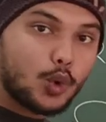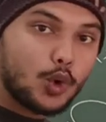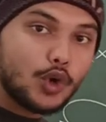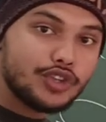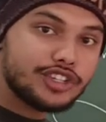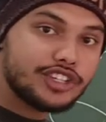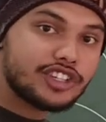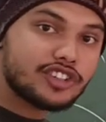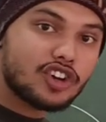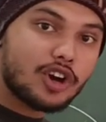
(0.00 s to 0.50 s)

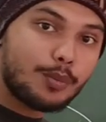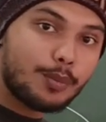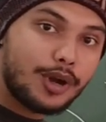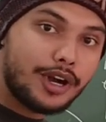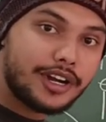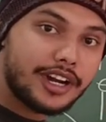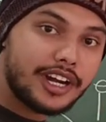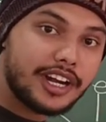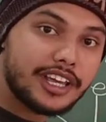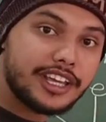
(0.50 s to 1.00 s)
which is
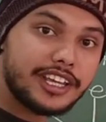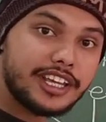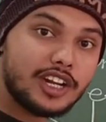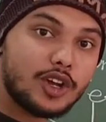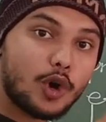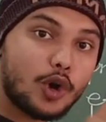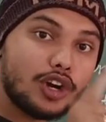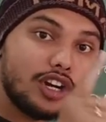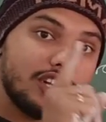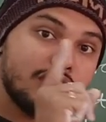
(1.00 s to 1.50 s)
completed
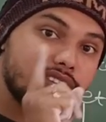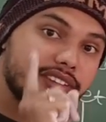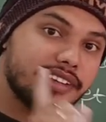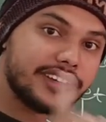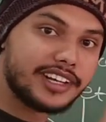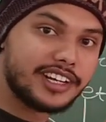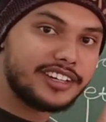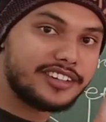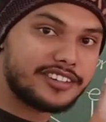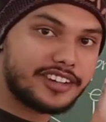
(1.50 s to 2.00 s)
in only
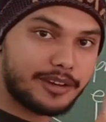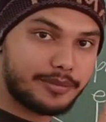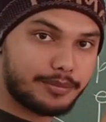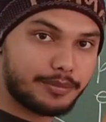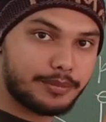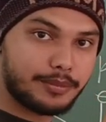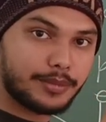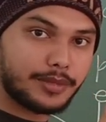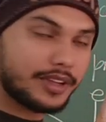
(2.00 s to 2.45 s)
single step.